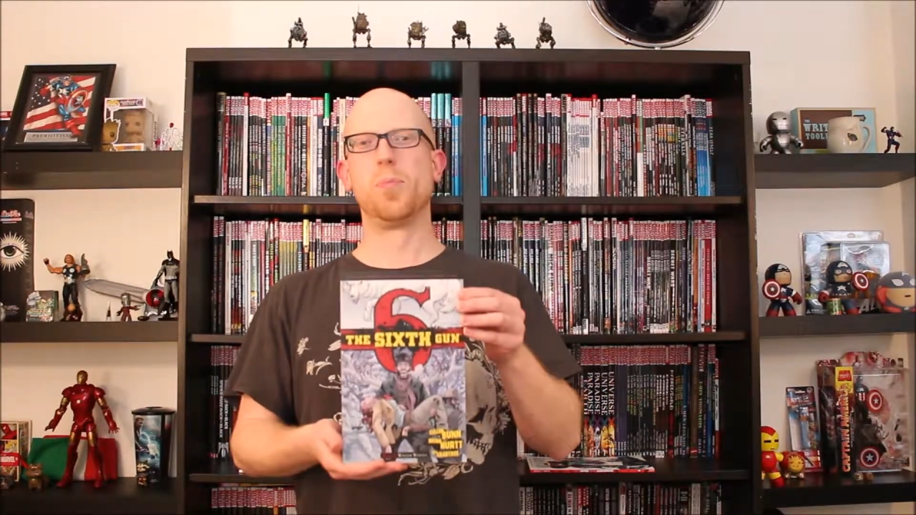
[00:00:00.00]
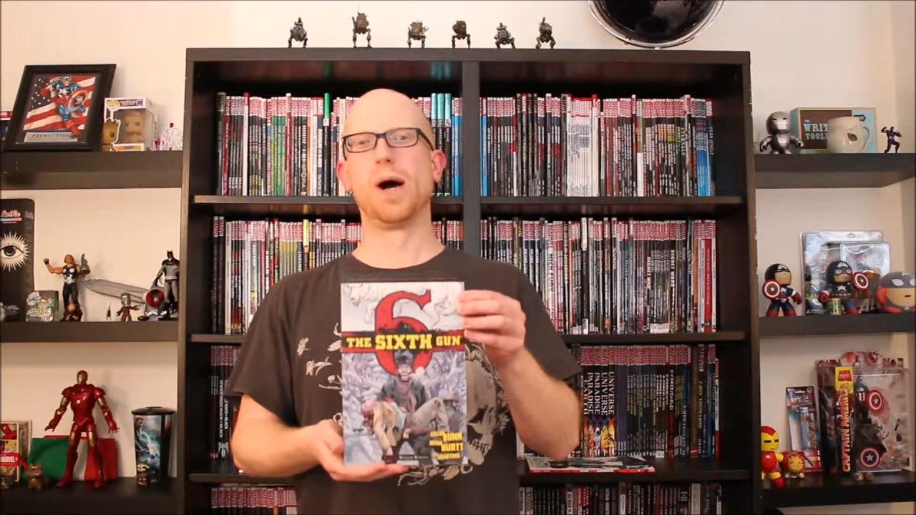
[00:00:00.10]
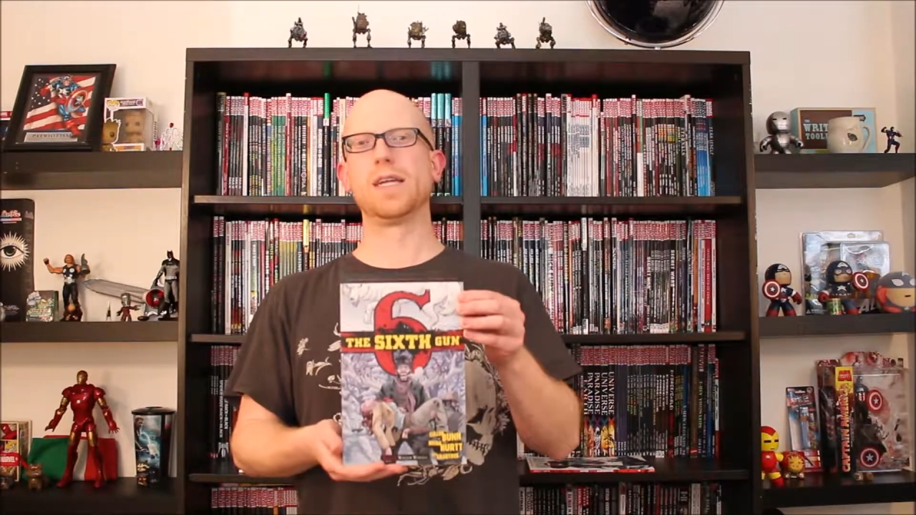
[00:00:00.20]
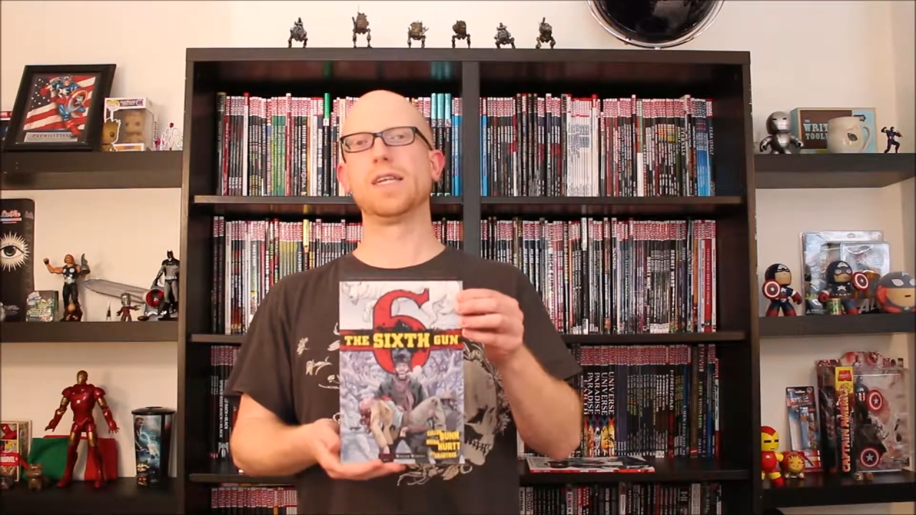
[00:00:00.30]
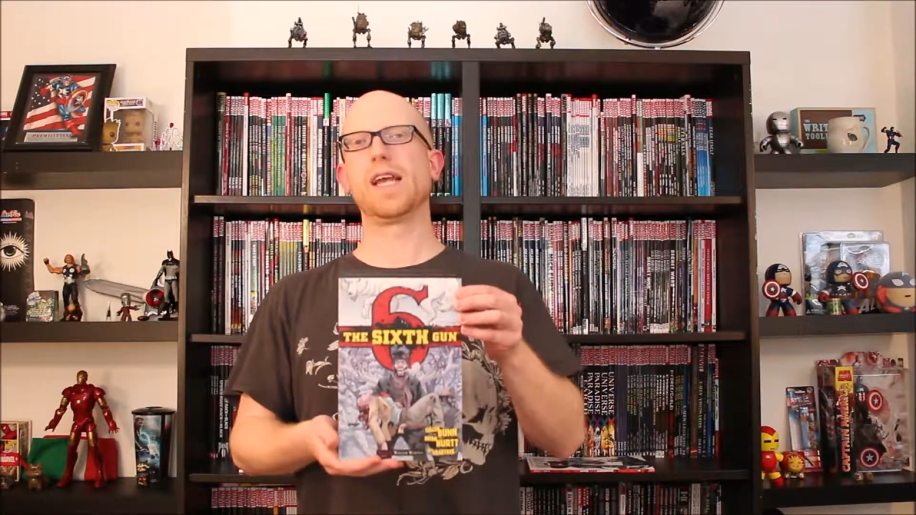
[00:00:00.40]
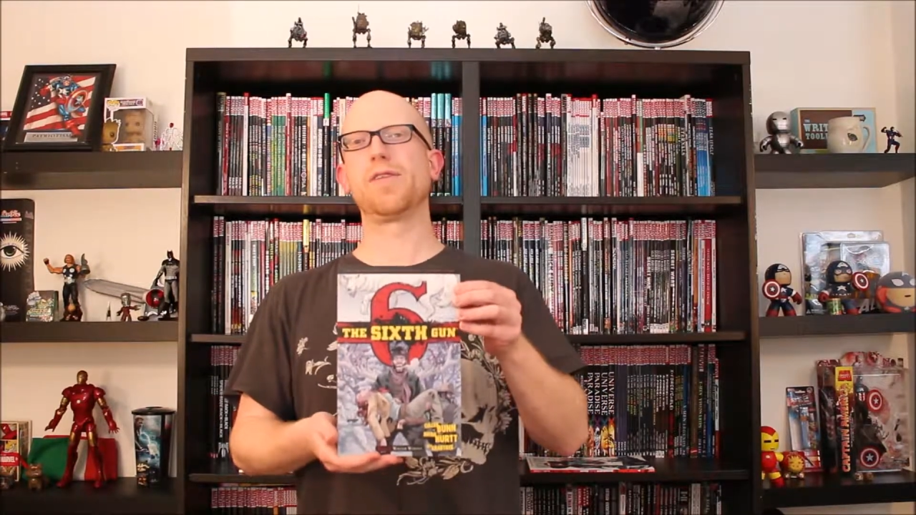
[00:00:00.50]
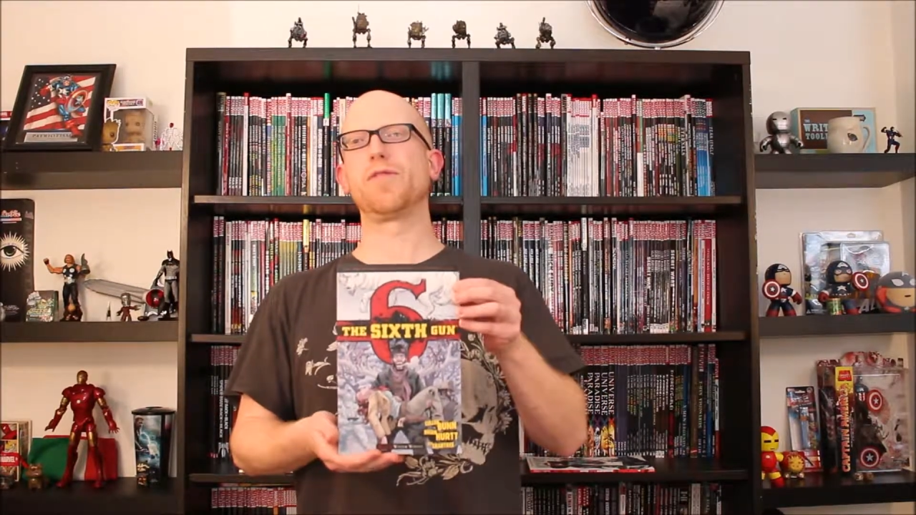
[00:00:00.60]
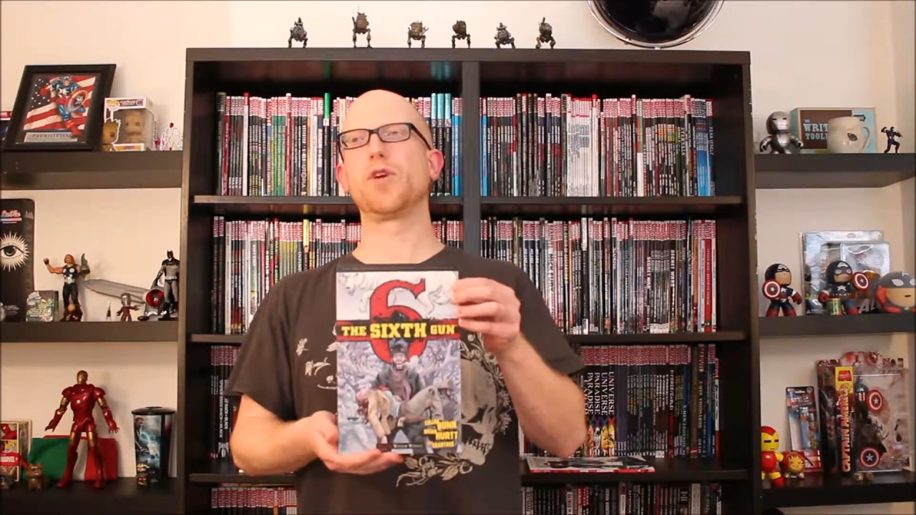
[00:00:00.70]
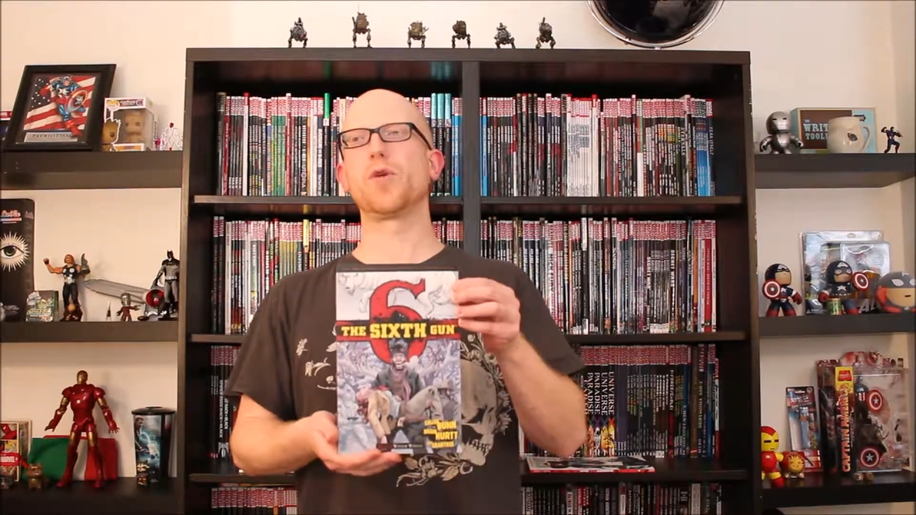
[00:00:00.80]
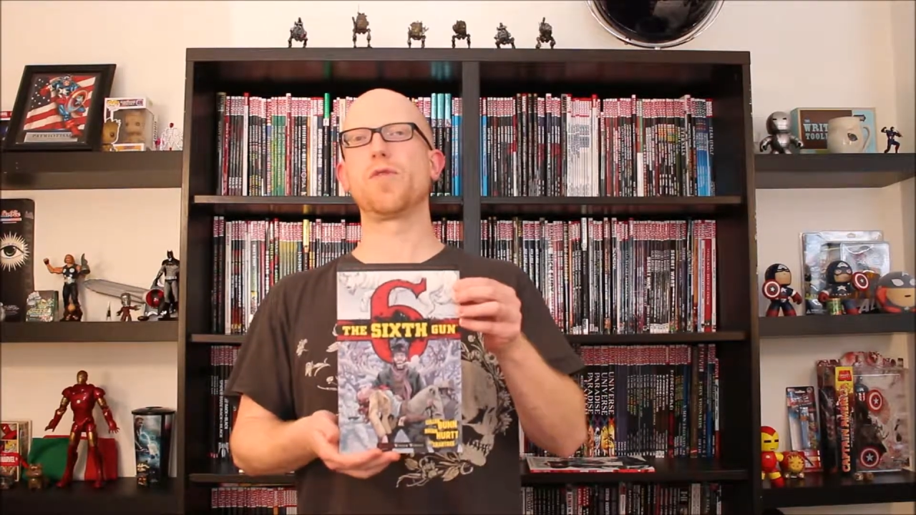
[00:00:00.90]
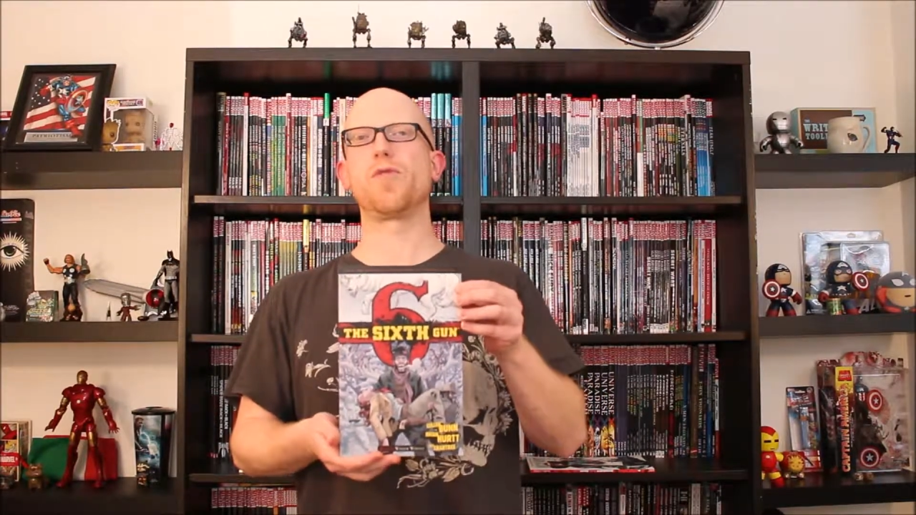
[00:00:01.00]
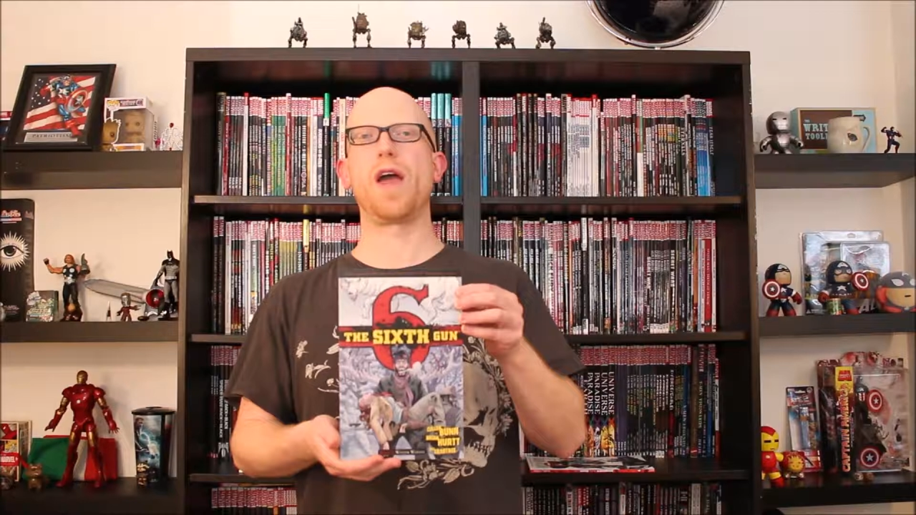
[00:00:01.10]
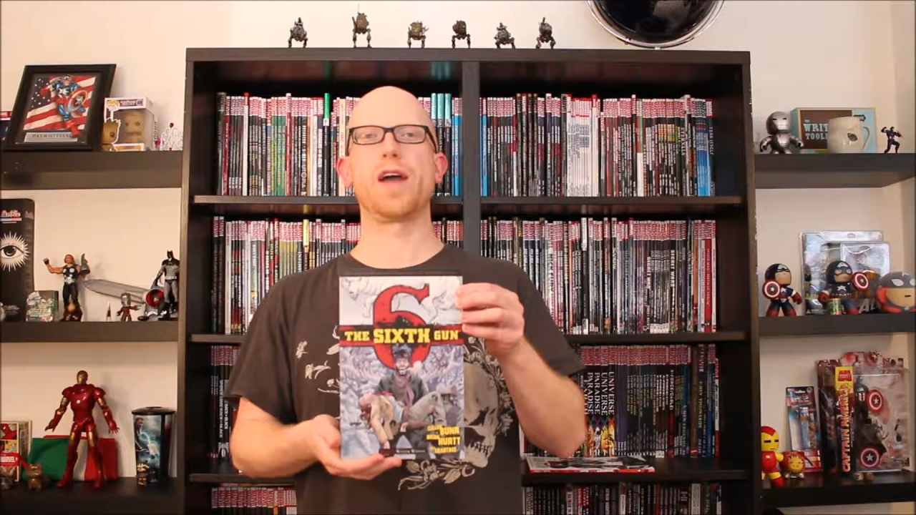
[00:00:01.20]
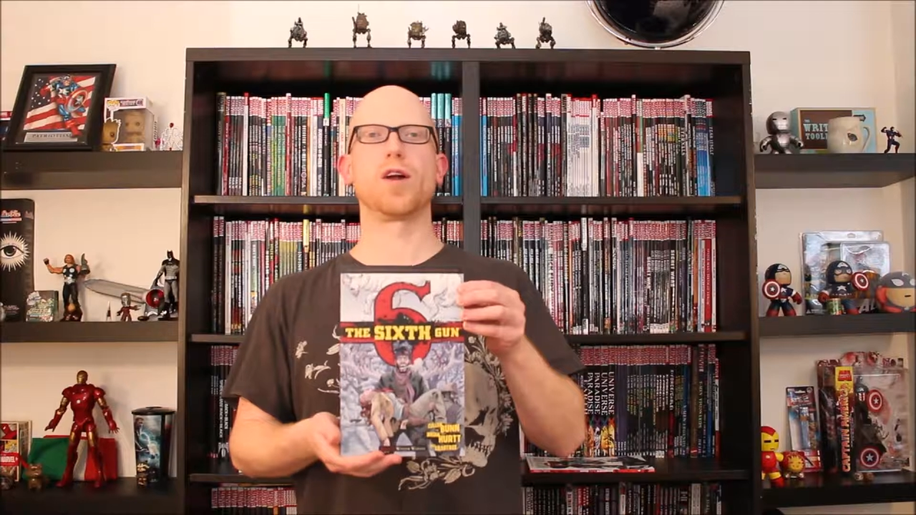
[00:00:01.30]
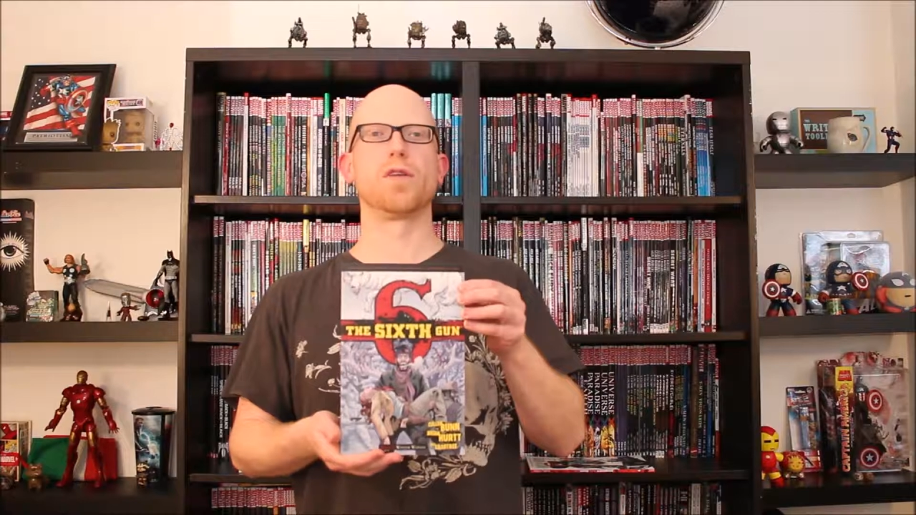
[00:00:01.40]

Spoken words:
But if you're a fan